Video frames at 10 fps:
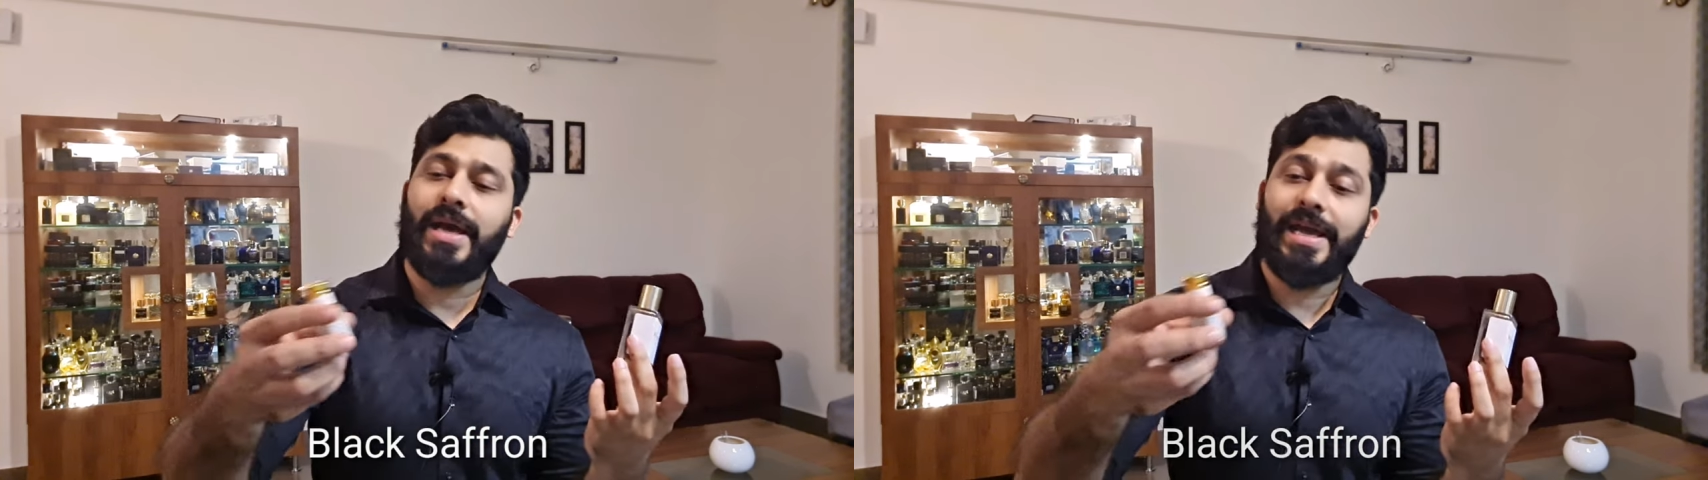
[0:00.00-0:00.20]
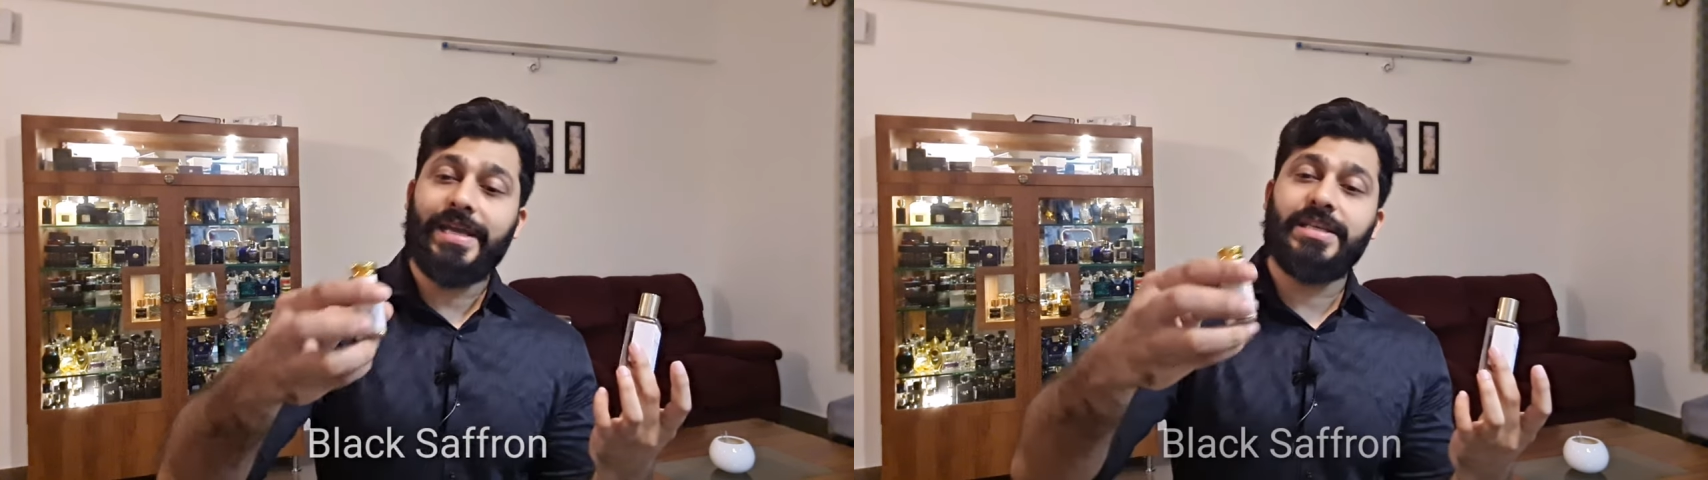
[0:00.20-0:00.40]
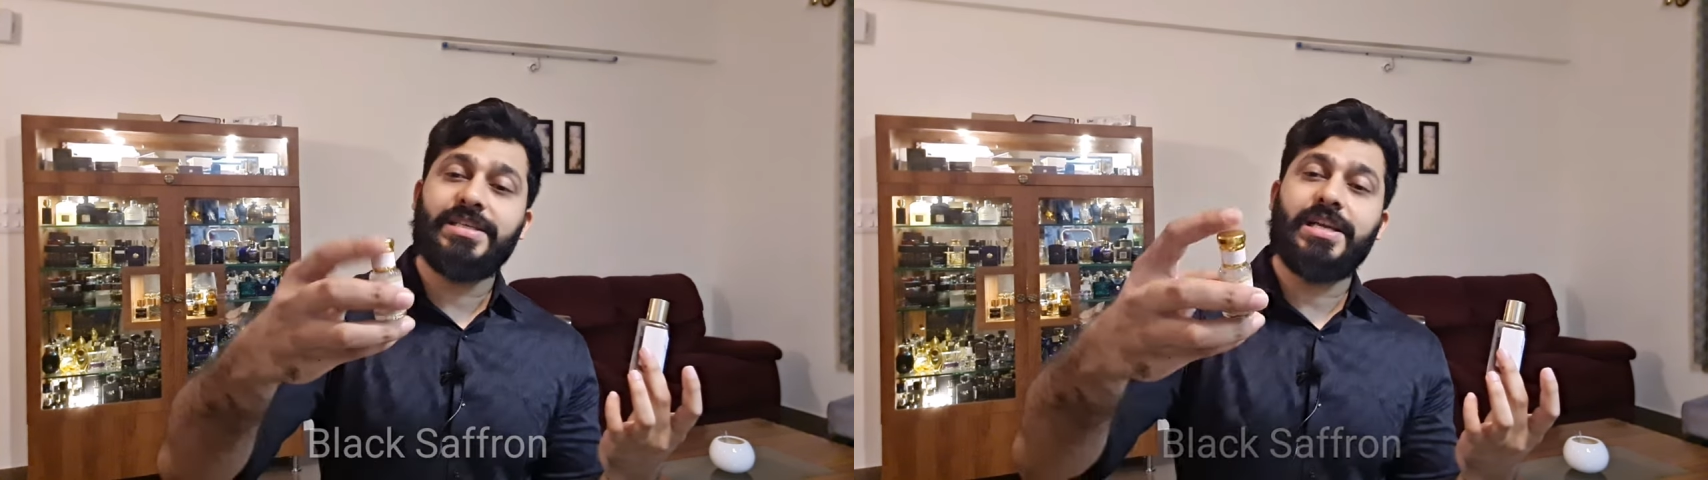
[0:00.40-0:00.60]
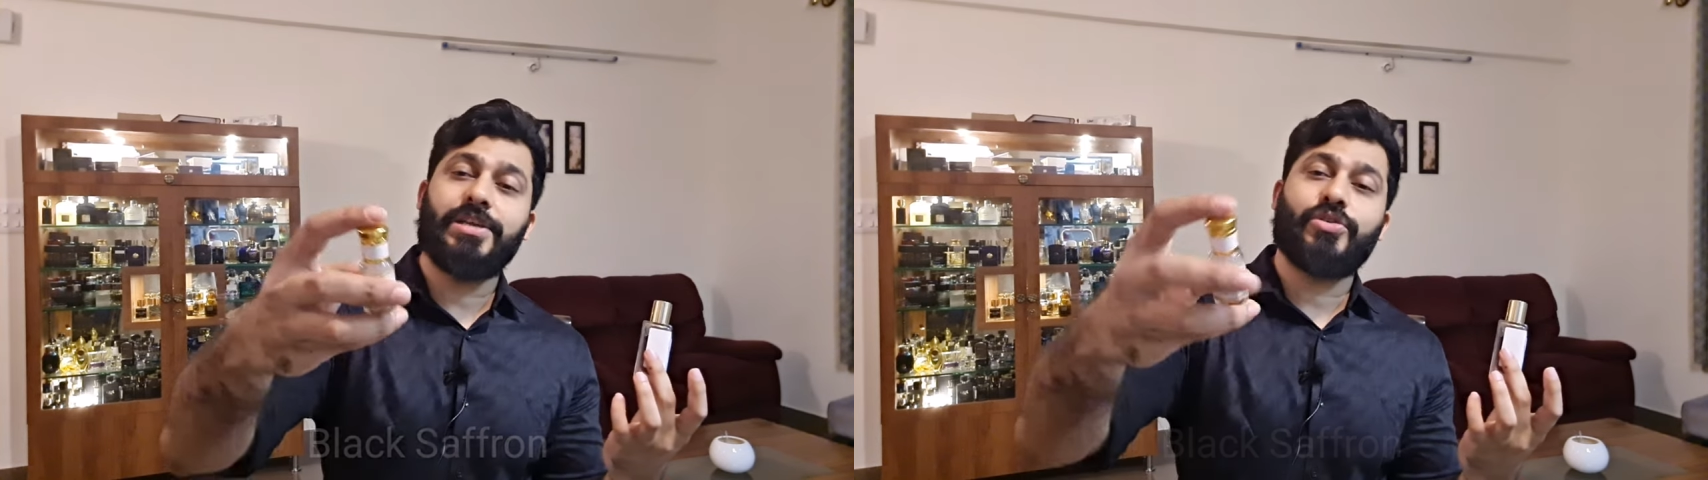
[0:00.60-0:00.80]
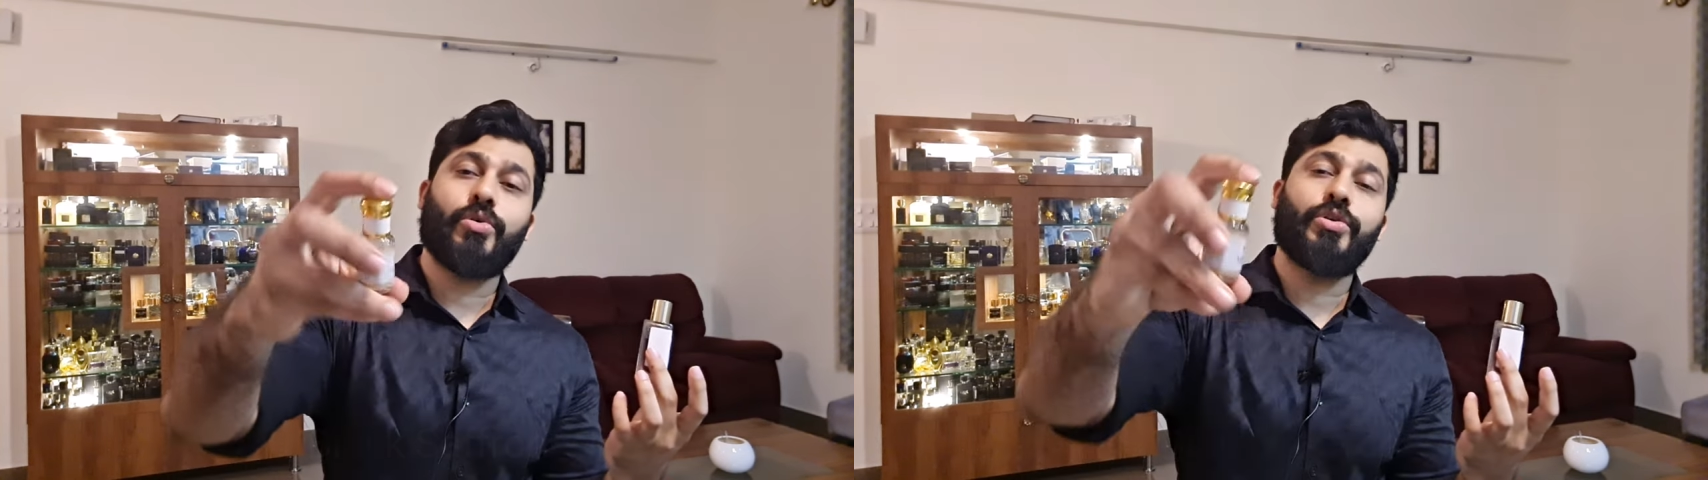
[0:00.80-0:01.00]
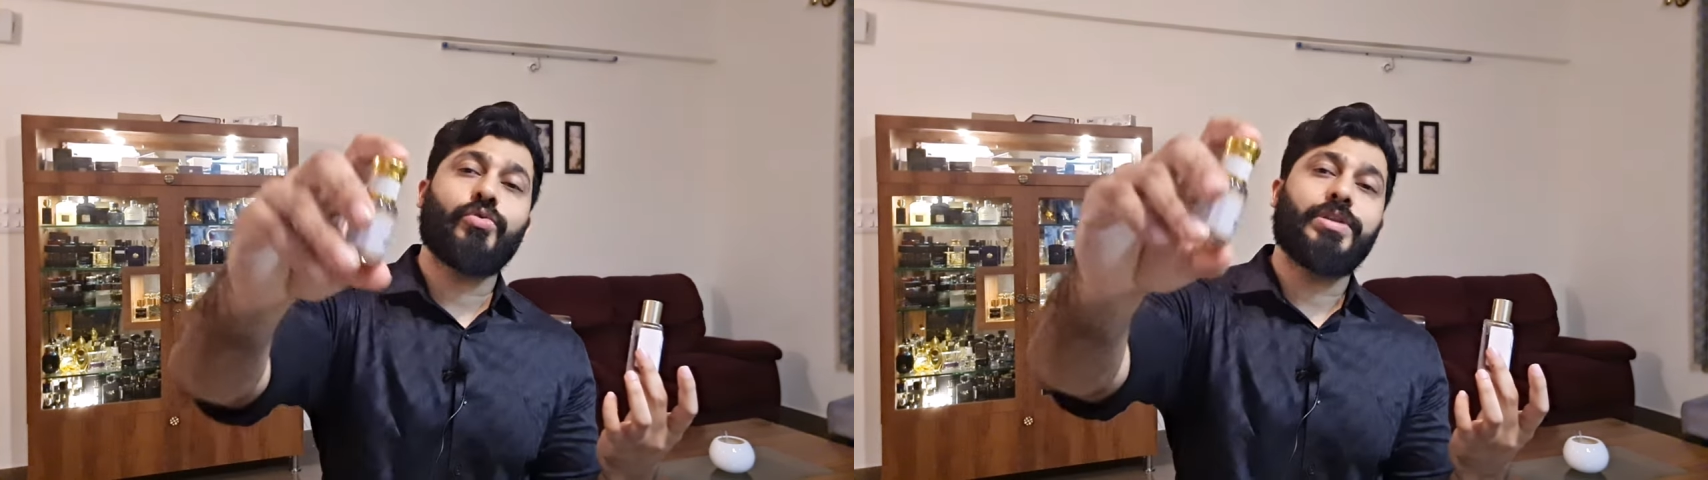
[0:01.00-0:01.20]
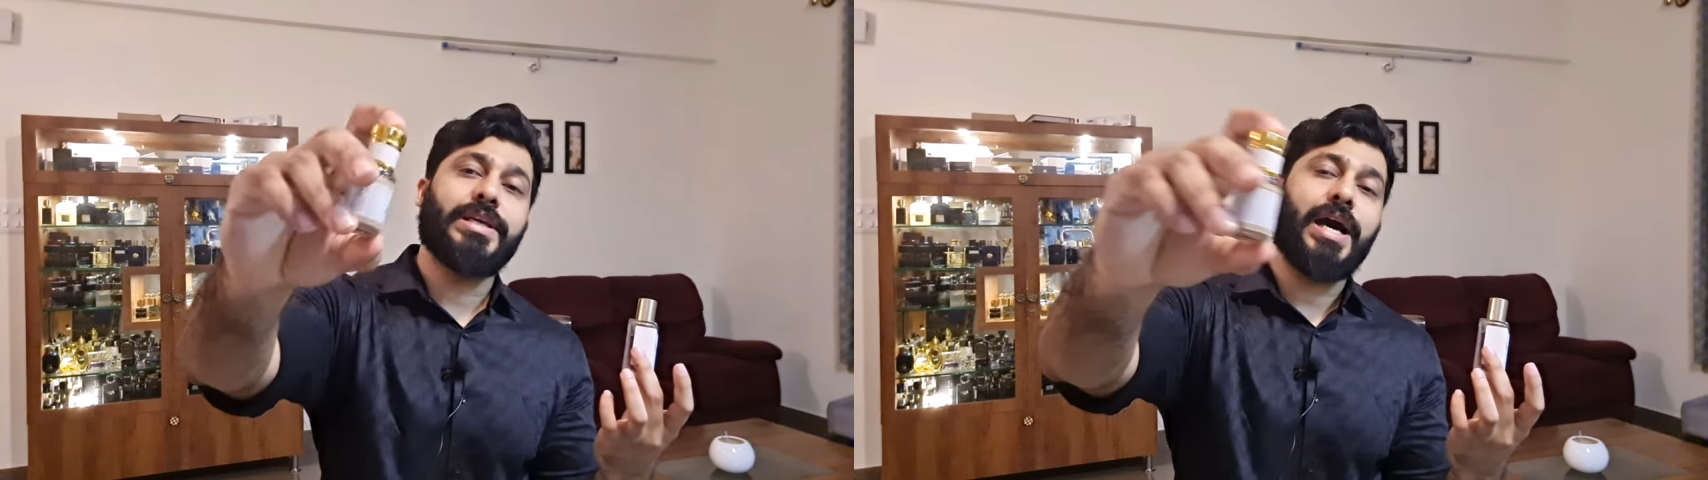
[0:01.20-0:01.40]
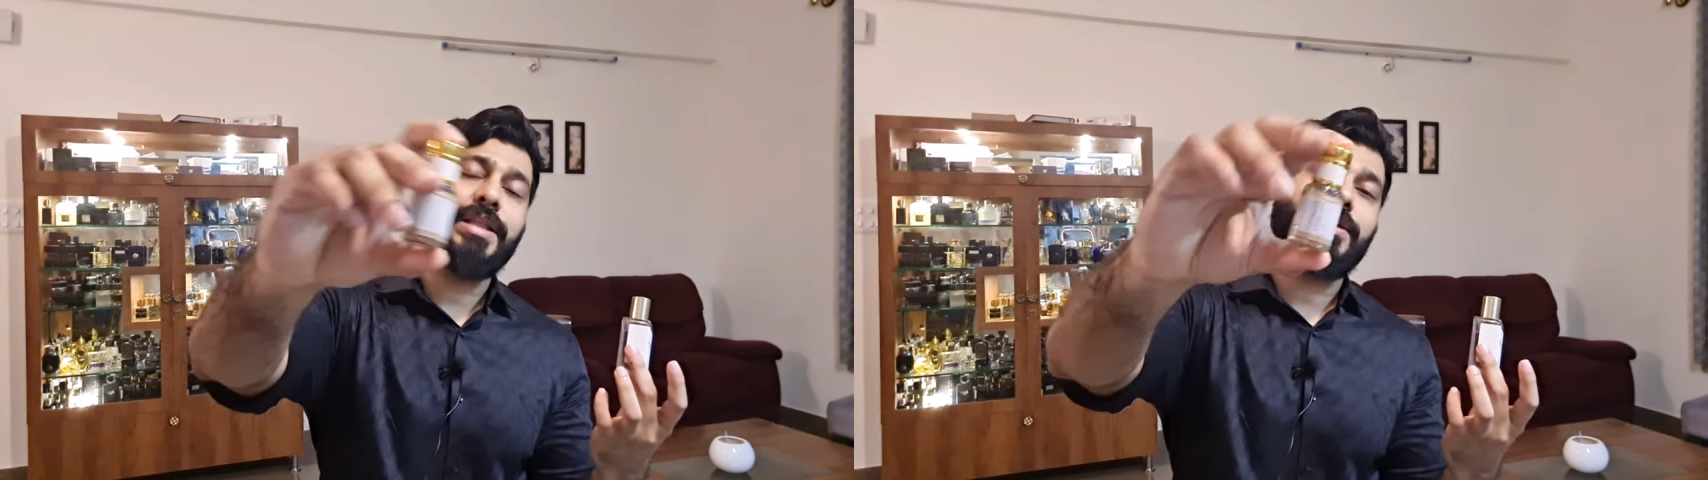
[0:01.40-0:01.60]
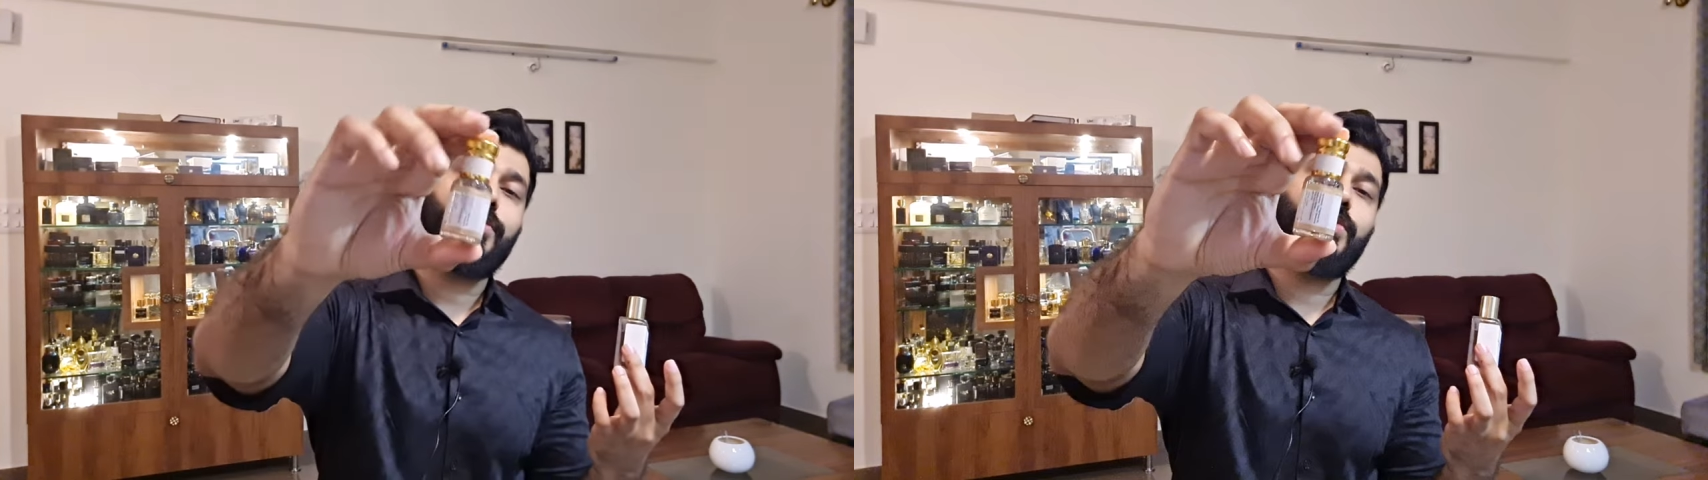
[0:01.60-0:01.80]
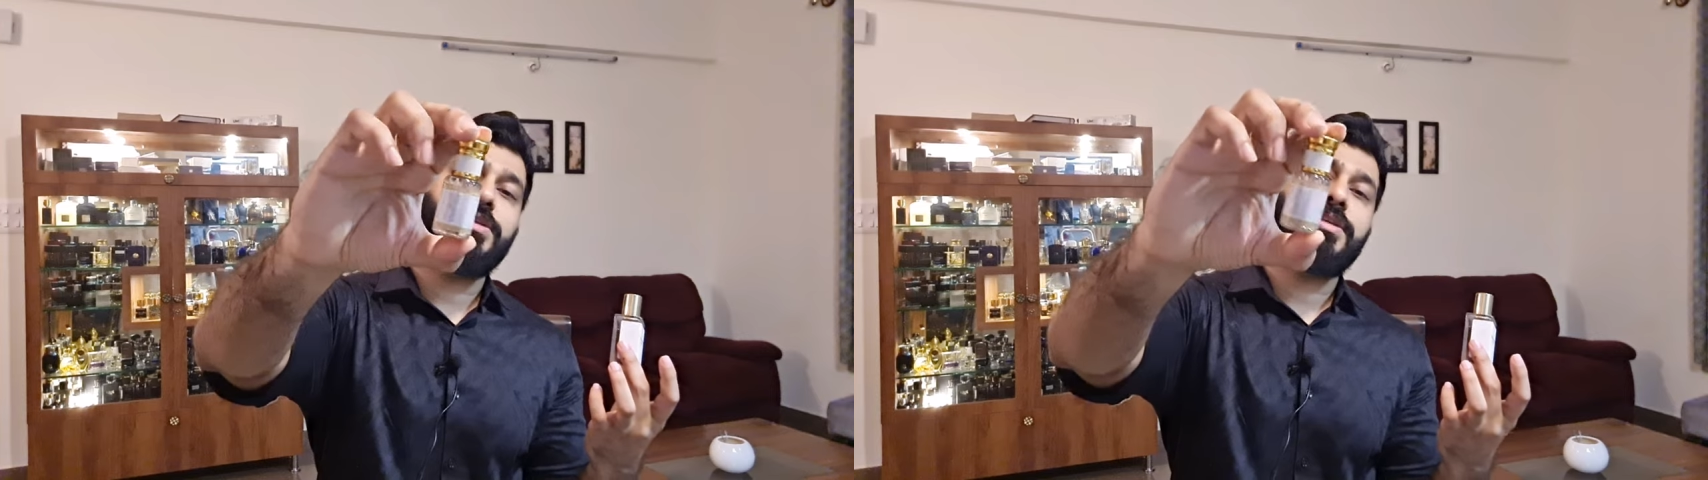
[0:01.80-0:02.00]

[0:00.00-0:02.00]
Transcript: I initially showed you the other